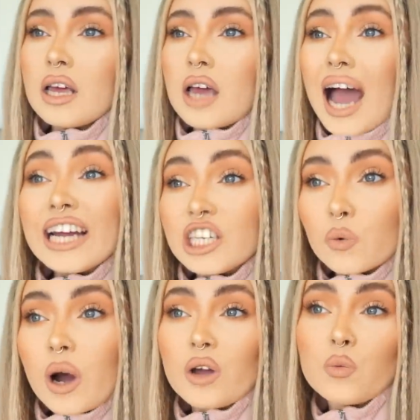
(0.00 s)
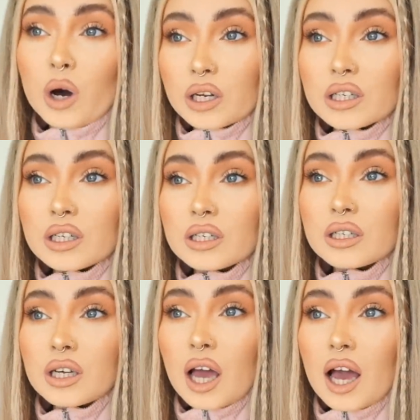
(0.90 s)
I know what I want.
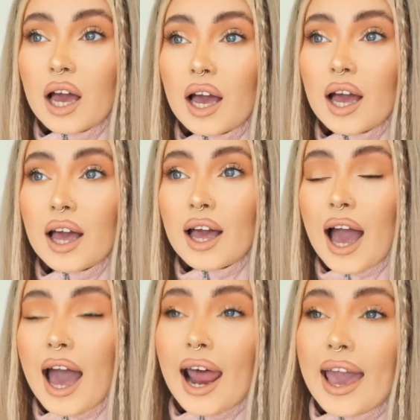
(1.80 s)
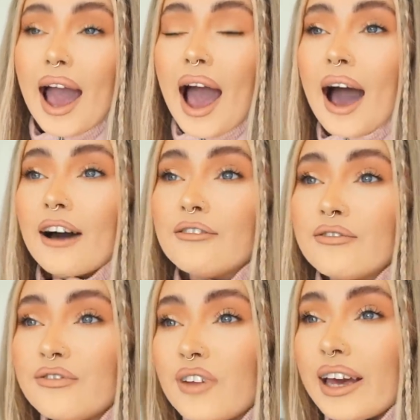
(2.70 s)
And I
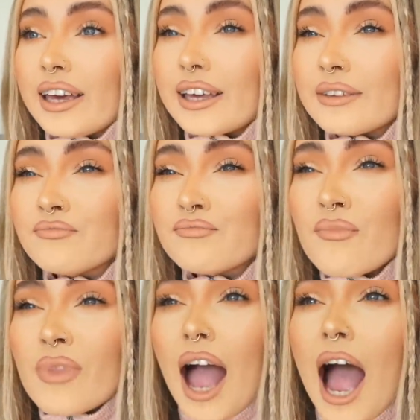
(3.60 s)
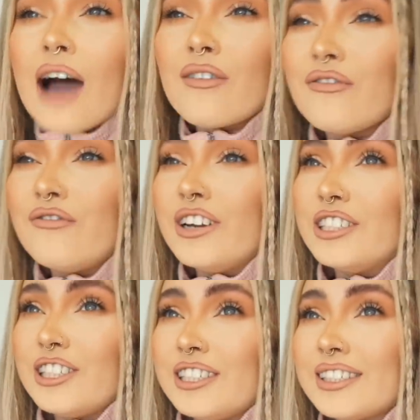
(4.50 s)
have a
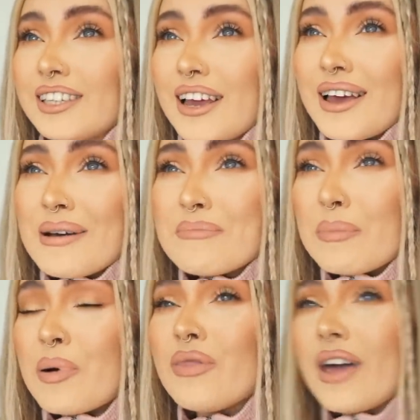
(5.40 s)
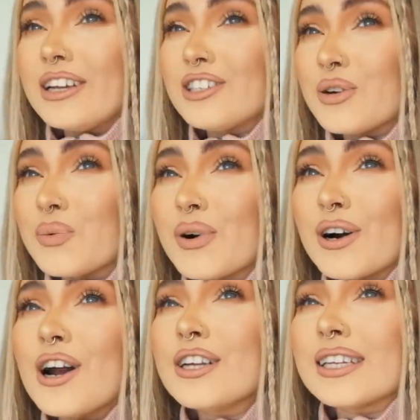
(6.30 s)
vision, but putting it into
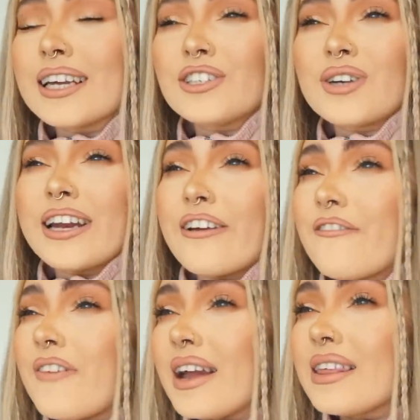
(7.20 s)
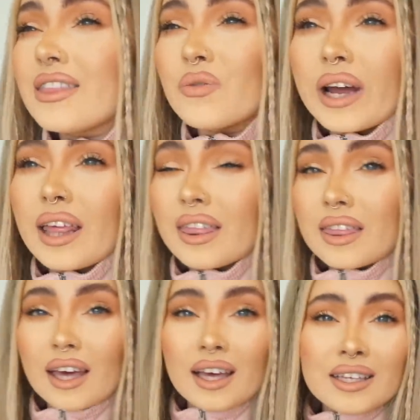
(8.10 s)
words and like trying to find the right
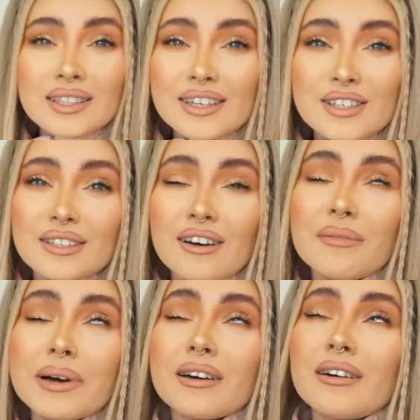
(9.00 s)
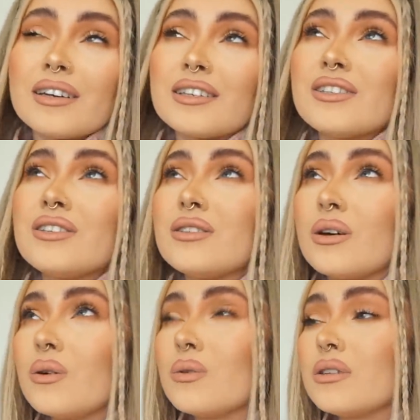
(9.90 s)
things is, oh my god, it's
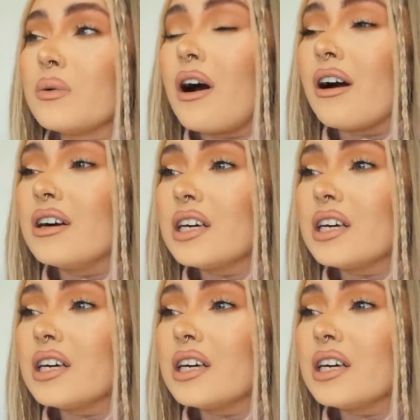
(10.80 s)
so hard.